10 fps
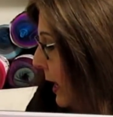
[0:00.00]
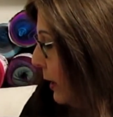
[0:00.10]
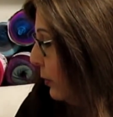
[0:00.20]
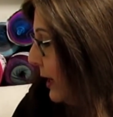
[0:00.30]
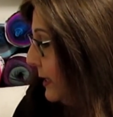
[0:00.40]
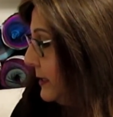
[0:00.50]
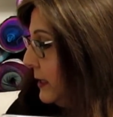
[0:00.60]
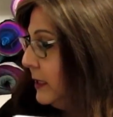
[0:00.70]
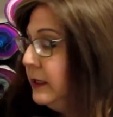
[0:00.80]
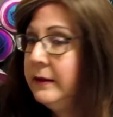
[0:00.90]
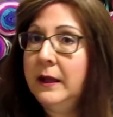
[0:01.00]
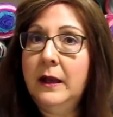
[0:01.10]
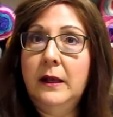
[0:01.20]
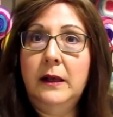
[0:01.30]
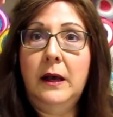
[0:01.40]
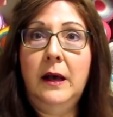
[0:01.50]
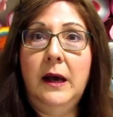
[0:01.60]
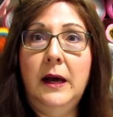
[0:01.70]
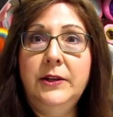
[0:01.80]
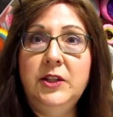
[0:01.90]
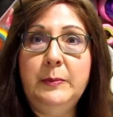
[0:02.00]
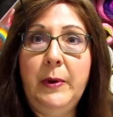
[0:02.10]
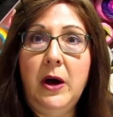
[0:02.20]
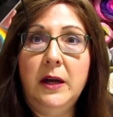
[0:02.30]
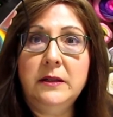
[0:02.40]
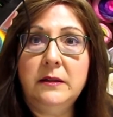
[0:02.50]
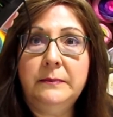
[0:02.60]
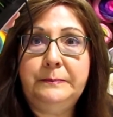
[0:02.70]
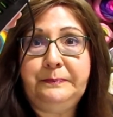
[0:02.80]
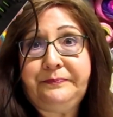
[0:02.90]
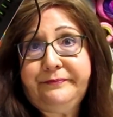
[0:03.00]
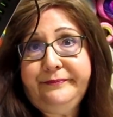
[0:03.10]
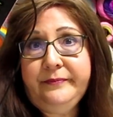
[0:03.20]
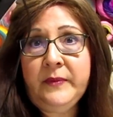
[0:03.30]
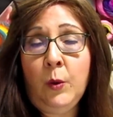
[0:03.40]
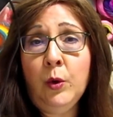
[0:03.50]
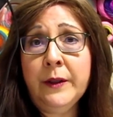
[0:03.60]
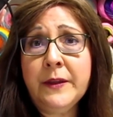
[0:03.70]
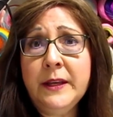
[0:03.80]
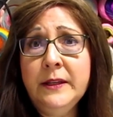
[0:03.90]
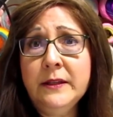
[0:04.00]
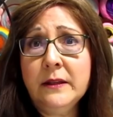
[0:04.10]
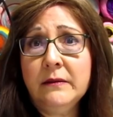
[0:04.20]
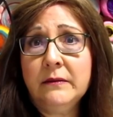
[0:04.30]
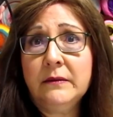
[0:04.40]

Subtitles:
And what I did, I just bought one of these